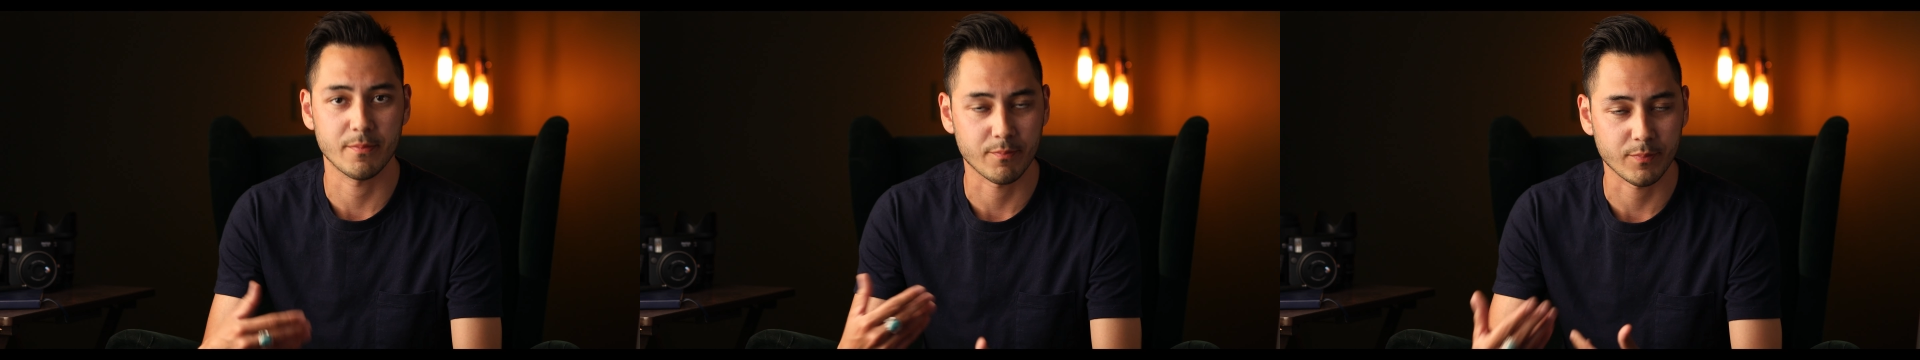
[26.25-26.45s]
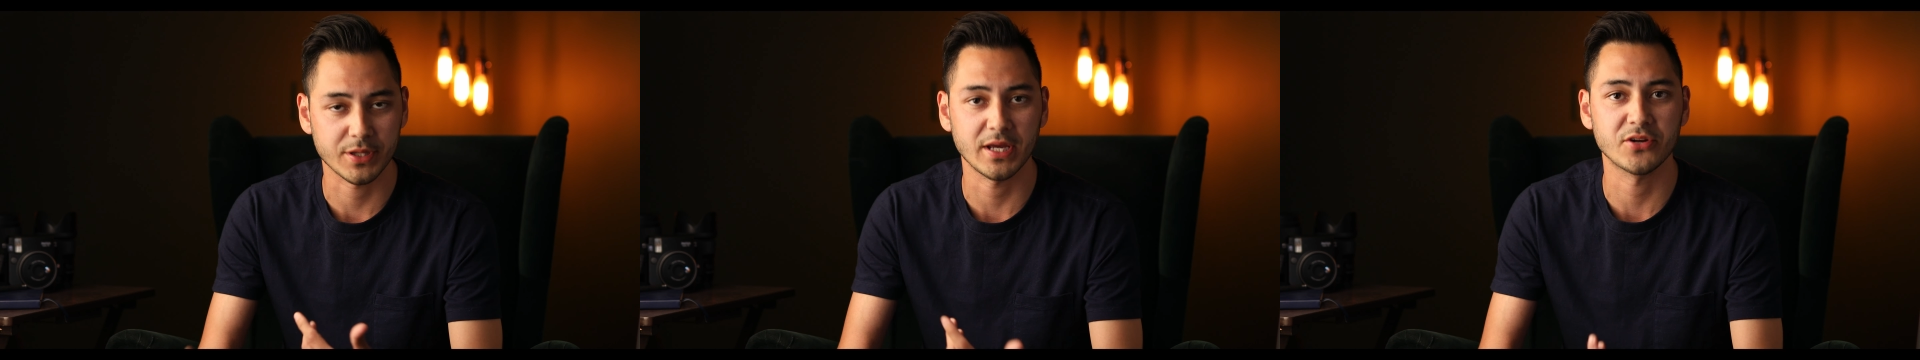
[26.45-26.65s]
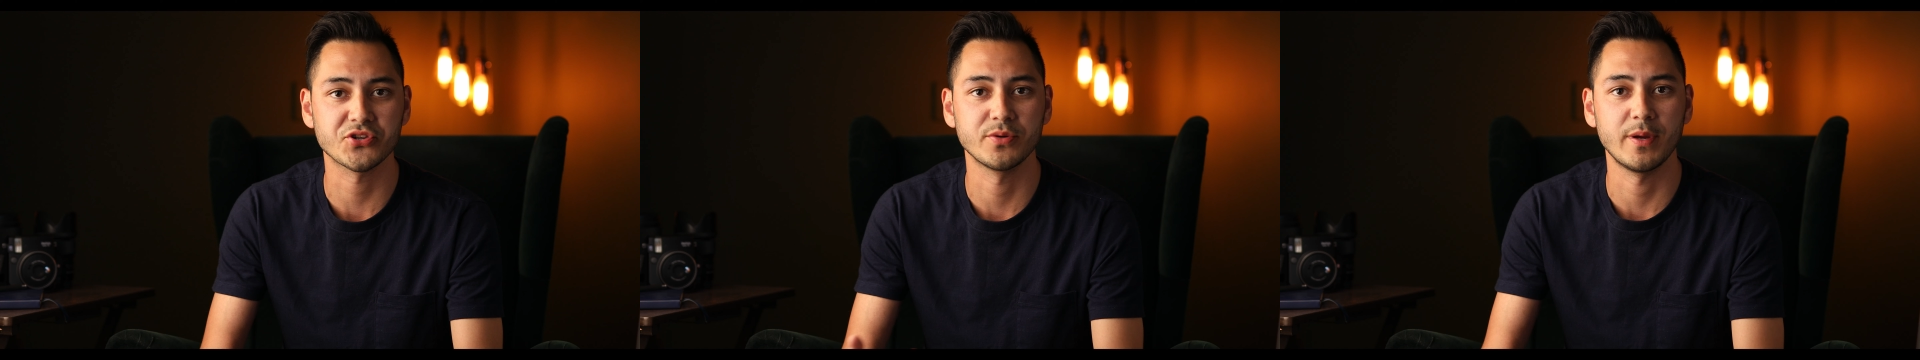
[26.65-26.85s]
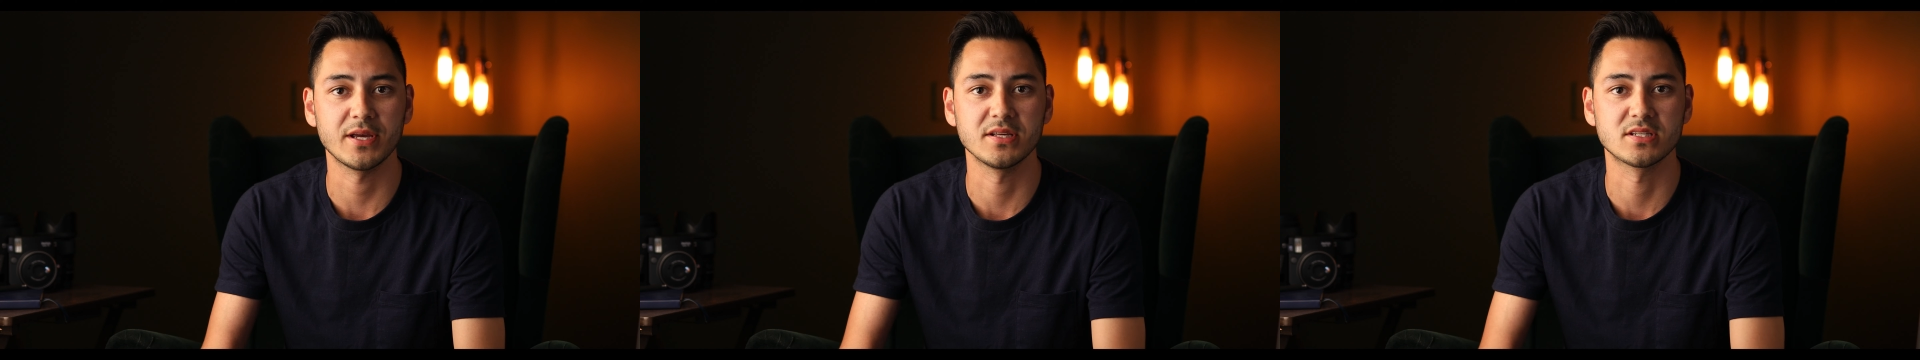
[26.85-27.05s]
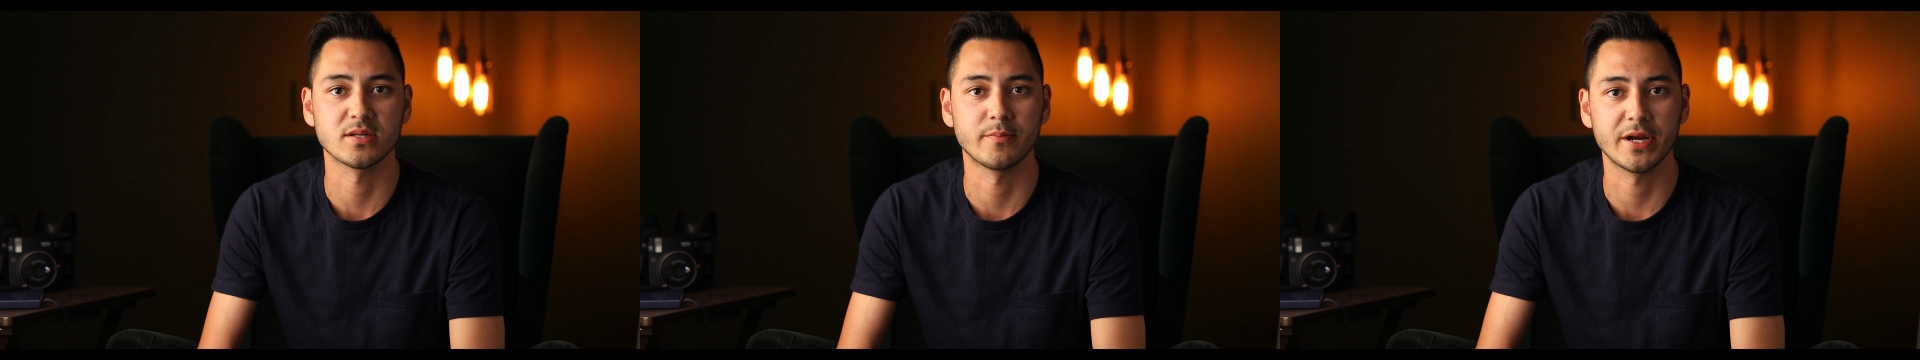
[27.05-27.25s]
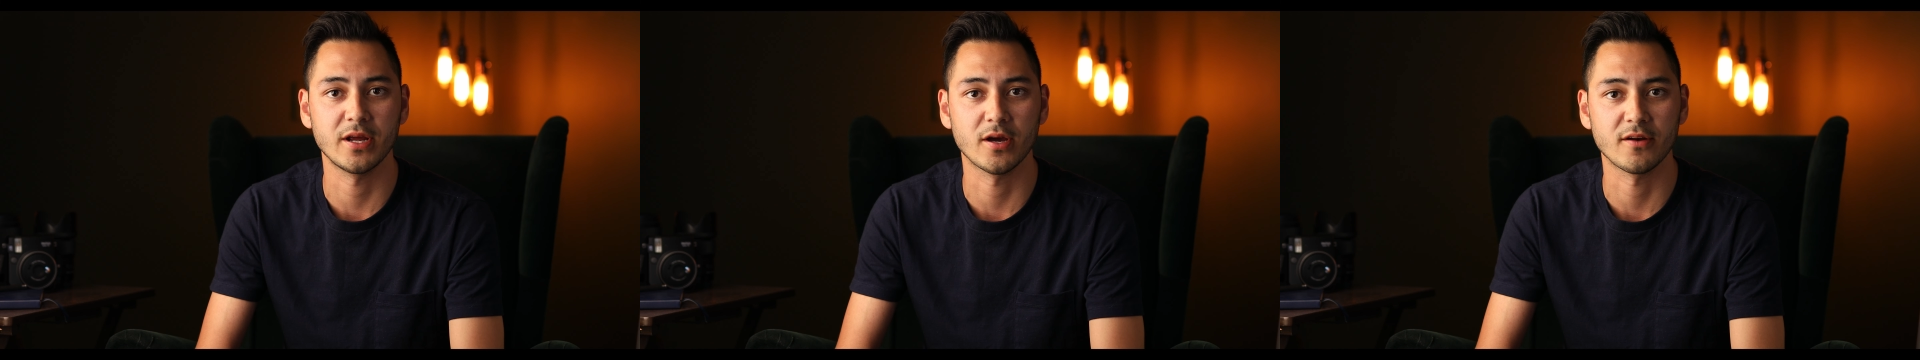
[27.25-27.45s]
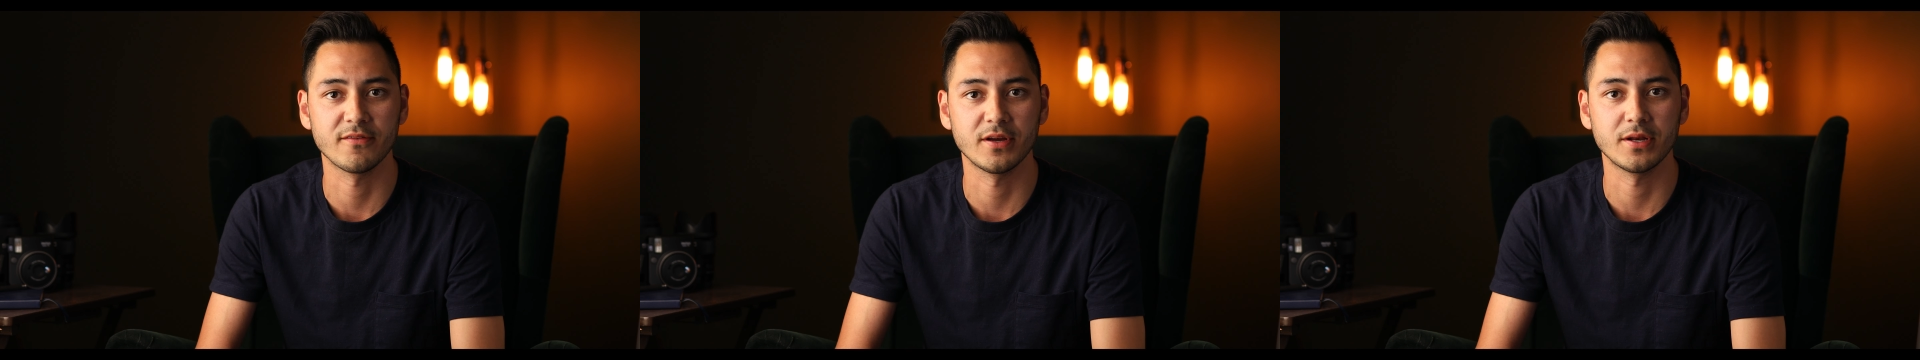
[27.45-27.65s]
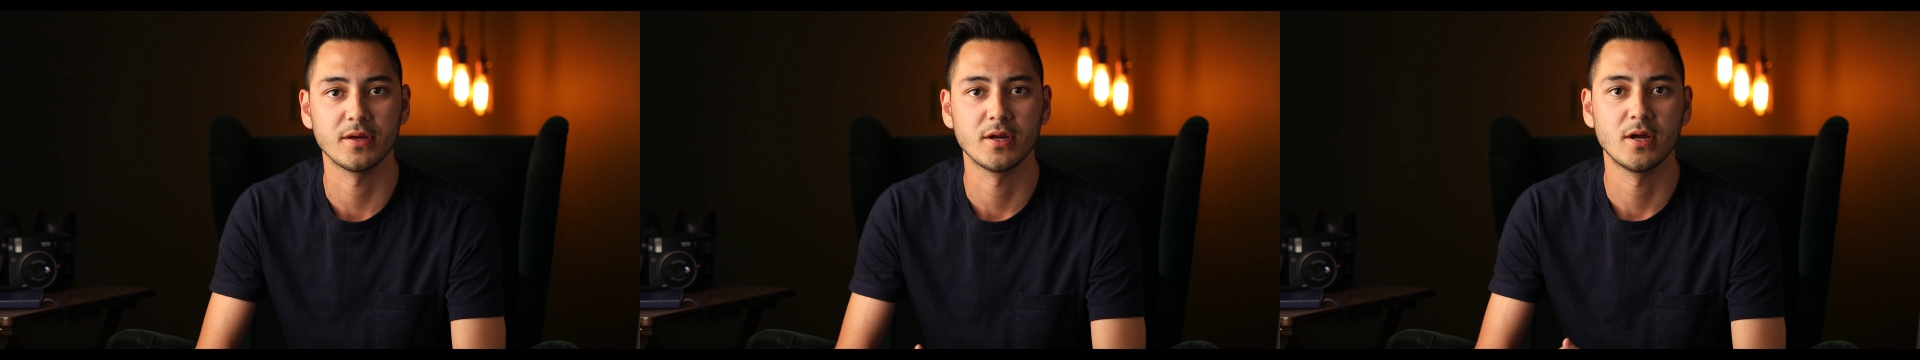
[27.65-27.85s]
potentially making some money out of
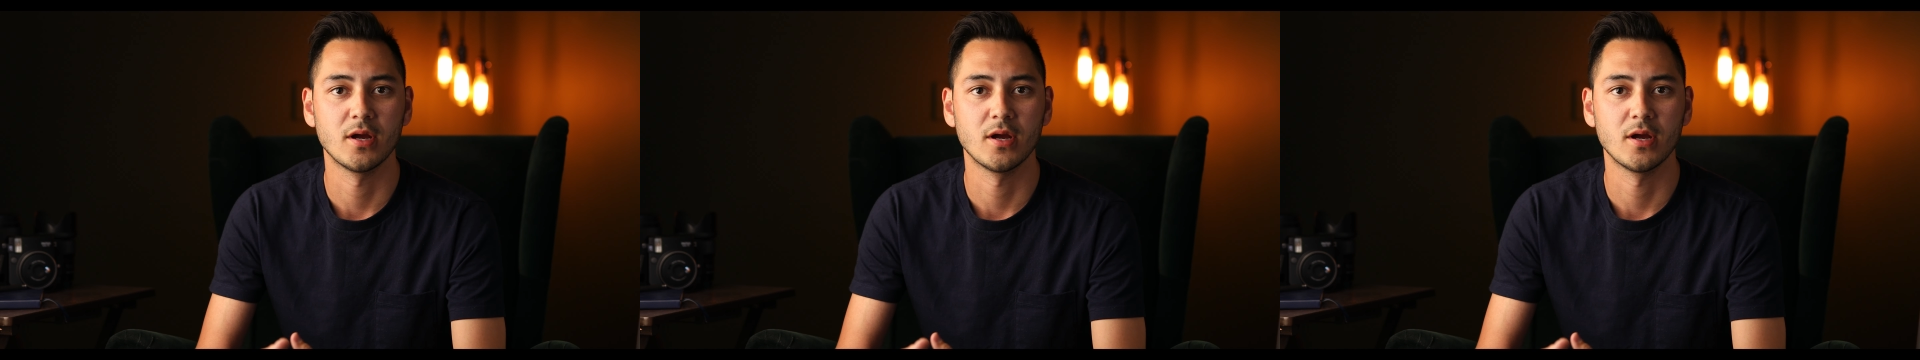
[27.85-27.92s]
it,